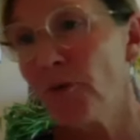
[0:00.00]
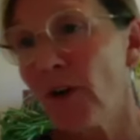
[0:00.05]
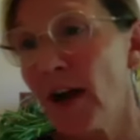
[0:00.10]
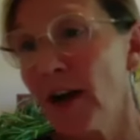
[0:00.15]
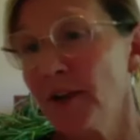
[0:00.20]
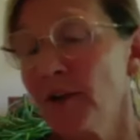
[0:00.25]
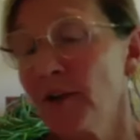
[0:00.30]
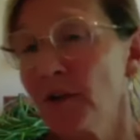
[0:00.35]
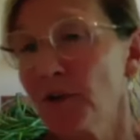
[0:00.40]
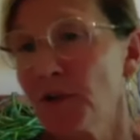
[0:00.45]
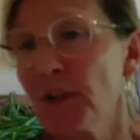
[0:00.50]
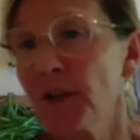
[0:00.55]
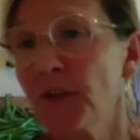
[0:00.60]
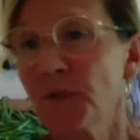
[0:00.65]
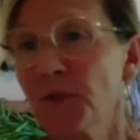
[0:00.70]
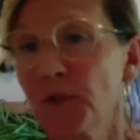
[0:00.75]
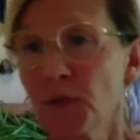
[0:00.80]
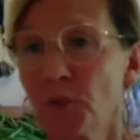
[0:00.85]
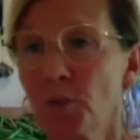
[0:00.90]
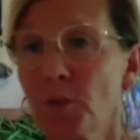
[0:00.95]
find
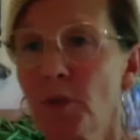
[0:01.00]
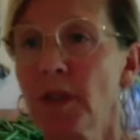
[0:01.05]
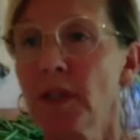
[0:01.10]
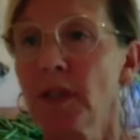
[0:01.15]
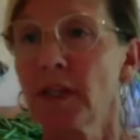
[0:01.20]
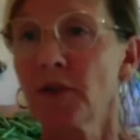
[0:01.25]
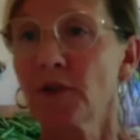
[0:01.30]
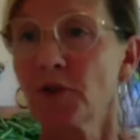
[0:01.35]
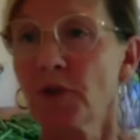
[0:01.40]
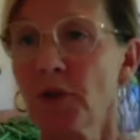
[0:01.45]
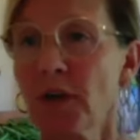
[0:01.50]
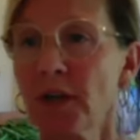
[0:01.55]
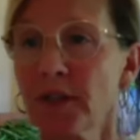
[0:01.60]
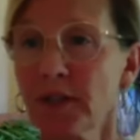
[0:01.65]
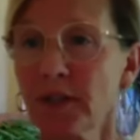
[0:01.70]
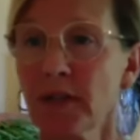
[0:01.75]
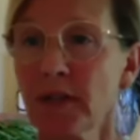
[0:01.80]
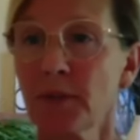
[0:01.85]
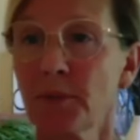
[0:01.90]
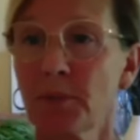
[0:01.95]
ourselves in a really
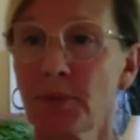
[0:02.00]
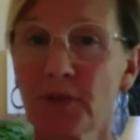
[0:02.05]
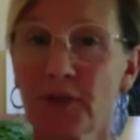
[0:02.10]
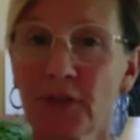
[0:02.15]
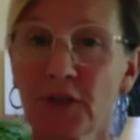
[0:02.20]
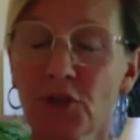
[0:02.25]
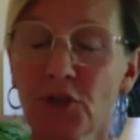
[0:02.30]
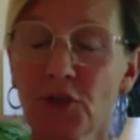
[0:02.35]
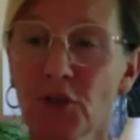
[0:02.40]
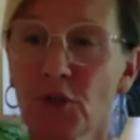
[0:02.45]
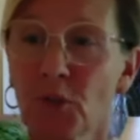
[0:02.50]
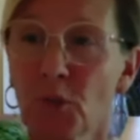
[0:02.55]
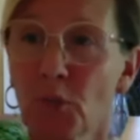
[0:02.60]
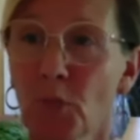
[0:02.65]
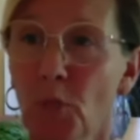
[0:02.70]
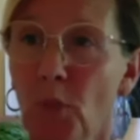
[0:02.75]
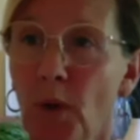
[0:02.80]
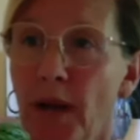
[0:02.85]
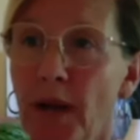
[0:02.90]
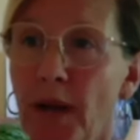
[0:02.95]
interesting position
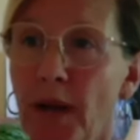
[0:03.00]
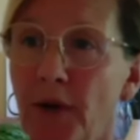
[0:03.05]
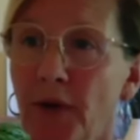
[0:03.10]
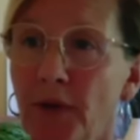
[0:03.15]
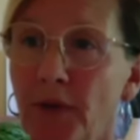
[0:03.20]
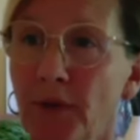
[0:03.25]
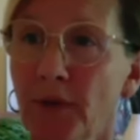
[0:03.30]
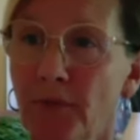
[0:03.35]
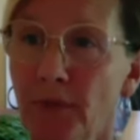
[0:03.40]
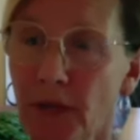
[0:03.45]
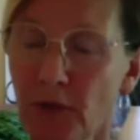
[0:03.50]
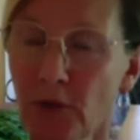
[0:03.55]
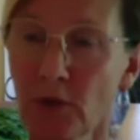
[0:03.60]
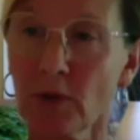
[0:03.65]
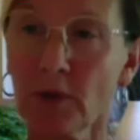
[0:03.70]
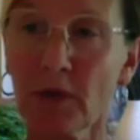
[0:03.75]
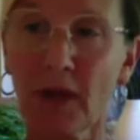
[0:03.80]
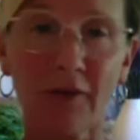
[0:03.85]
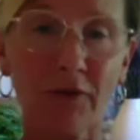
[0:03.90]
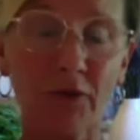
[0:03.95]
where the
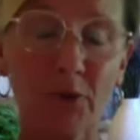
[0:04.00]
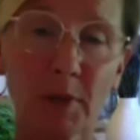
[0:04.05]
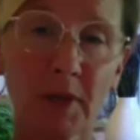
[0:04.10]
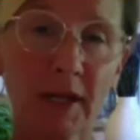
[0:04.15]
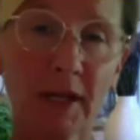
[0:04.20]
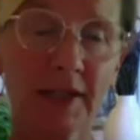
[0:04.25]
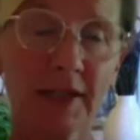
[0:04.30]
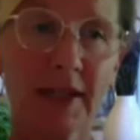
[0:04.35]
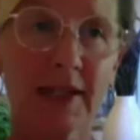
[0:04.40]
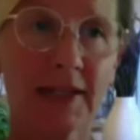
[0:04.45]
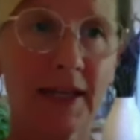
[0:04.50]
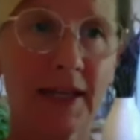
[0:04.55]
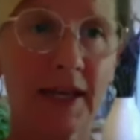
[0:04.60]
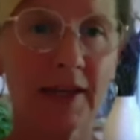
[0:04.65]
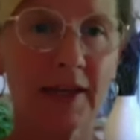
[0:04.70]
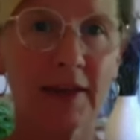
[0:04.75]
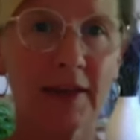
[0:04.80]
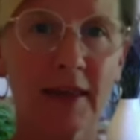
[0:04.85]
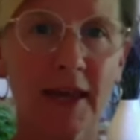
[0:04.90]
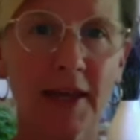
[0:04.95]
federal government, as I
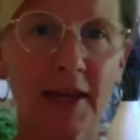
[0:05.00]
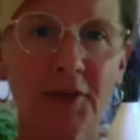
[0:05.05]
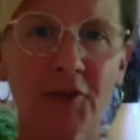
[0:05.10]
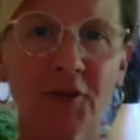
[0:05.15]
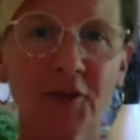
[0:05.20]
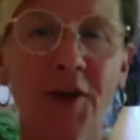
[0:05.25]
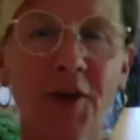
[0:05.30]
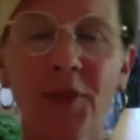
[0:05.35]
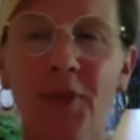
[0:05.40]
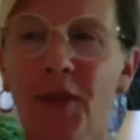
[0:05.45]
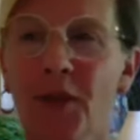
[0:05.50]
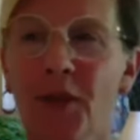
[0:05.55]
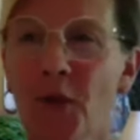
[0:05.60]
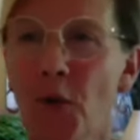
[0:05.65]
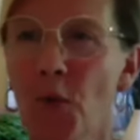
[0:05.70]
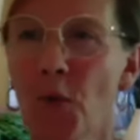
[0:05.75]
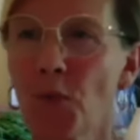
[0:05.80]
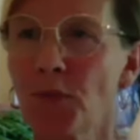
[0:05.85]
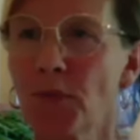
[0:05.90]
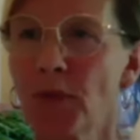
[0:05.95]
say, that's not the
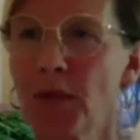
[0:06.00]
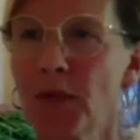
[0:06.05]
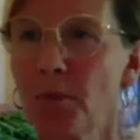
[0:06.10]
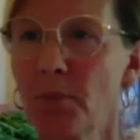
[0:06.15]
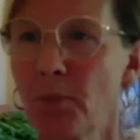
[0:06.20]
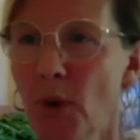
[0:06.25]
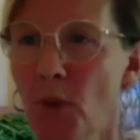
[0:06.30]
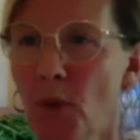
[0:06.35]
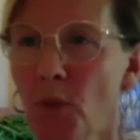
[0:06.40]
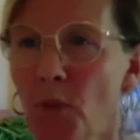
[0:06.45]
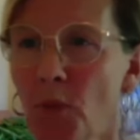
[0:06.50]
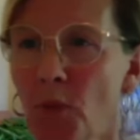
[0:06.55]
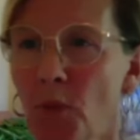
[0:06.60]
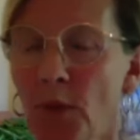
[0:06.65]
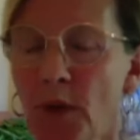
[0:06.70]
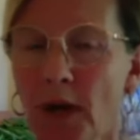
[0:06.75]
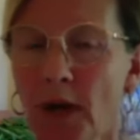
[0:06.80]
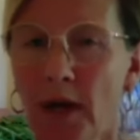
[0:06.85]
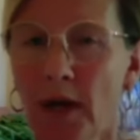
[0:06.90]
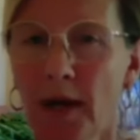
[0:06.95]
only bow
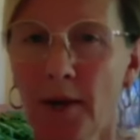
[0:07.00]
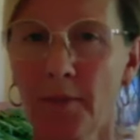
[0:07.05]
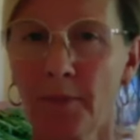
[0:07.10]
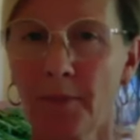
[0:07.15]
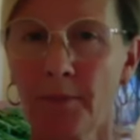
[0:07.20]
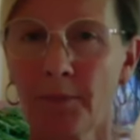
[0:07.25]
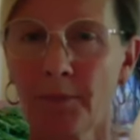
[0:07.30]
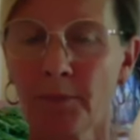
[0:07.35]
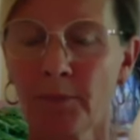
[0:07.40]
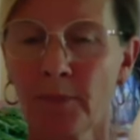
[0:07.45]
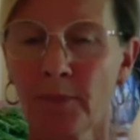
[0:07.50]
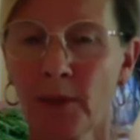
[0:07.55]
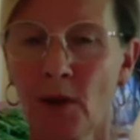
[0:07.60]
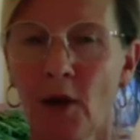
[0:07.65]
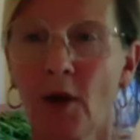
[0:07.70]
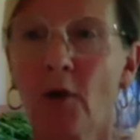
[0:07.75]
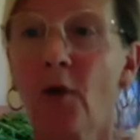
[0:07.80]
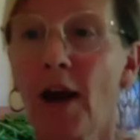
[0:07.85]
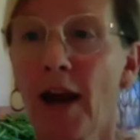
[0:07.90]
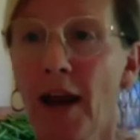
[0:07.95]

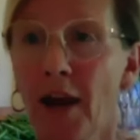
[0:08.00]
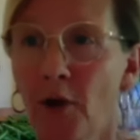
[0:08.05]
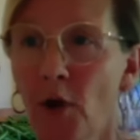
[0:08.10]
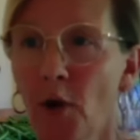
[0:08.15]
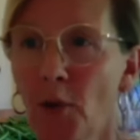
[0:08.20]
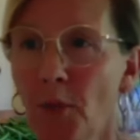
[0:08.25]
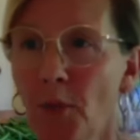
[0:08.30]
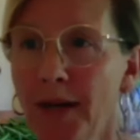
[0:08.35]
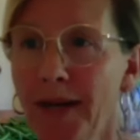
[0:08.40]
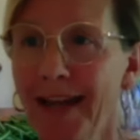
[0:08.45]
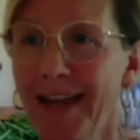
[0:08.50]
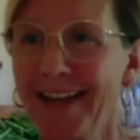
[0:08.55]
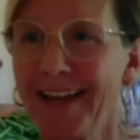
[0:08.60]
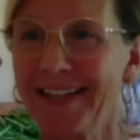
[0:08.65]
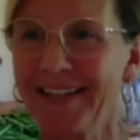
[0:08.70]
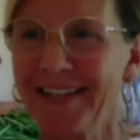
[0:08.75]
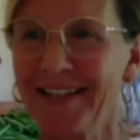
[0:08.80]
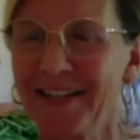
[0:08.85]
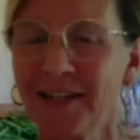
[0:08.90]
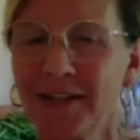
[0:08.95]
or arrow it
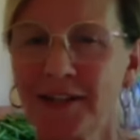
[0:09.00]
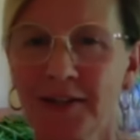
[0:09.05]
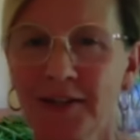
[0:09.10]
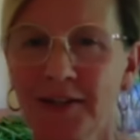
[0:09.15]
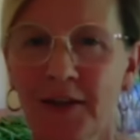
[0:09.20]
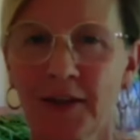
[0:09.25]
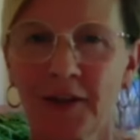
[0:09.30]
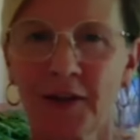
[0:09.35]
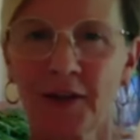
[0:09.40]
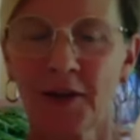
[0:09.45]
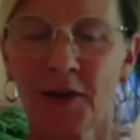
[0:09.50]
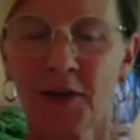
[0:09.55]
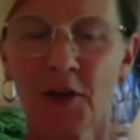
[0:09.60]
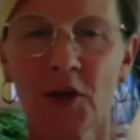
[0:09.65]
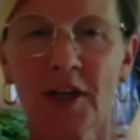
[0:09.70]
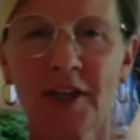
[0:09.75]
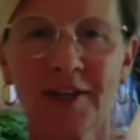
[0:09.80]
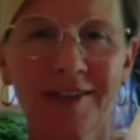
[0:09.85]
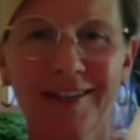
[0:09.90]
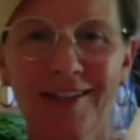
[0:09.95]
has in its,
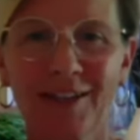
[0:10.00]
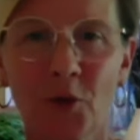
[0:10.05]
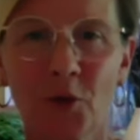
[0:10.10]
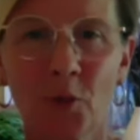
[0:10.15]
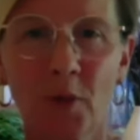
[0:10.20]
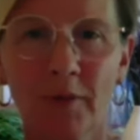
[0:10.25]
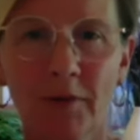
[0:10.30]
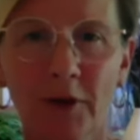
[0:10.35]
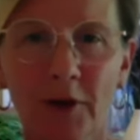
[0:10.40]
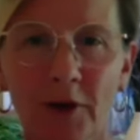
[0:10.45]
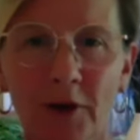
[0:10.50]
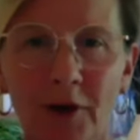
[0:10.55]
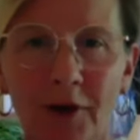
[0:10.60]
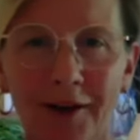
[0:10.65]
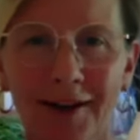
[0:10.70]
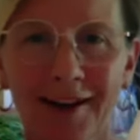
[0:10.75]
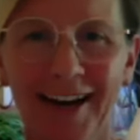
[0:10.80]
is it a quiver?